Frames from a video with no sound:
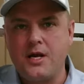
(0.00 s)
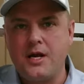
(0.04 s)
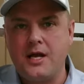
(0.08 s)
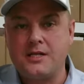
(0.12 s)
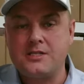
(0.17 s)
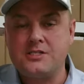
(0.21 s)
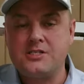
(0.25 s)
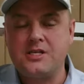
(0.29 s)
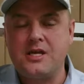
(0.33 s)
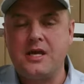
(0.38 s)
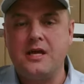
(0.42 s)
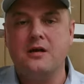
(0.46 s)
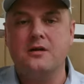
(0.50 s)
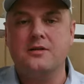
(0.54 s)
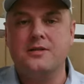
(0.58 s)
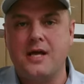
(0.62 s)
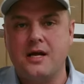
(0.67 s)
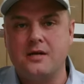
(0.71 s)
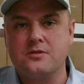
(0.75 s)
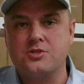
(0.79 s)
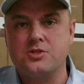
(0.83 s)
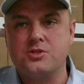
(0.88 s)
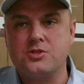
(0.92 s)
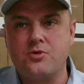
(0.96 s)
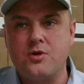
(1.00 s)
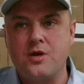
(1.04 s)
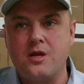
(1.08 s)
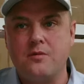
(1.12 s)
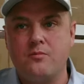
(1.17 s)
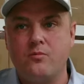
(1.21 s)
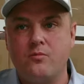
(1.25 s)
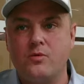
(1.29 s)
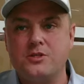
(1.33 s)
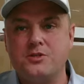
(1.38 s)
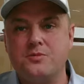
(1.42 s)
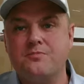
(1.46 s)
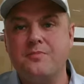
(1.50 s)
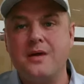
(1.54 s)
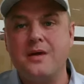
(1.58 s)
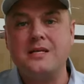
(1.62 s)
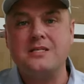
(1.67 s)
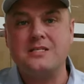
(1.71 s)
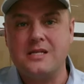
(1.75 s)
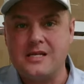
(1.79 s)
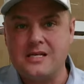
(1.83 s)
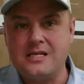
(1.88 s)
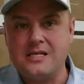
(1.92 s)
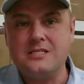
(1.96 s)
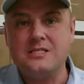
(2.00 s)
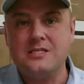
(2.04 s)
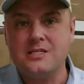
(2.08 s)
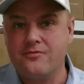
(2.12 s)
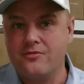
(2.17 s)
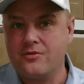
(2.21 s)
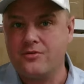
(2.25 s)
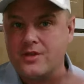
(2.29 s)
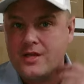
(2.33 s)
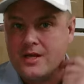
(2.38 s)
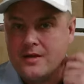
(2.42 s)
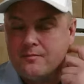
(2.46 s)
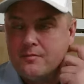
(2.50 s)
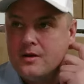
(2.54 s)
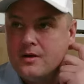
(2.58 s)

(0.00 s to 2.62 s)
at scale downstream, which makes it easy for them.